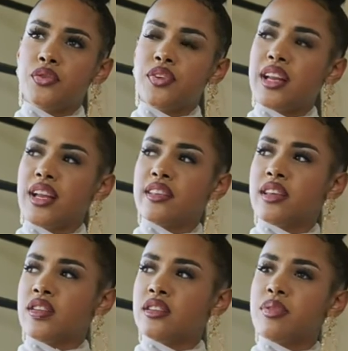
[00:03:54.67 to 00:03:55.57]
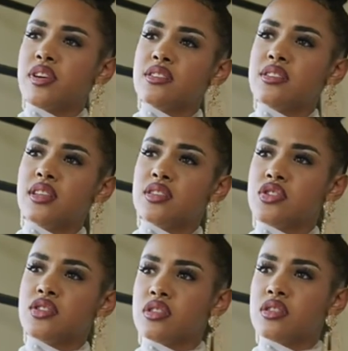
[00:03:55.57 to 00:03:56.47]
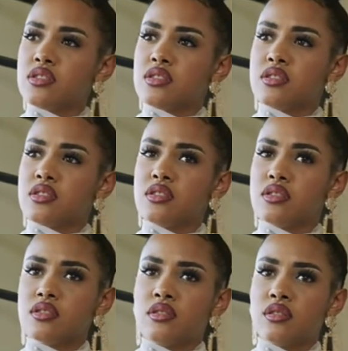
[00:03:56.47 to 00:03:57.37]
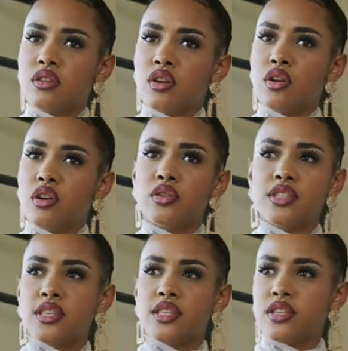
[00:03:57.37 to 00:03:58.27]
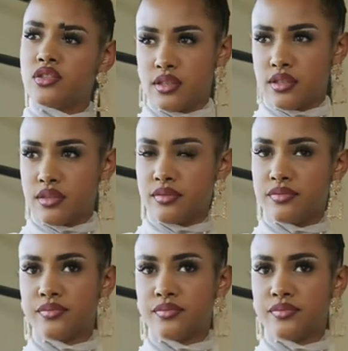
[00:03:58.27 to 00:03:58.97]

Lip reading: you feel like the other person has just lost interest.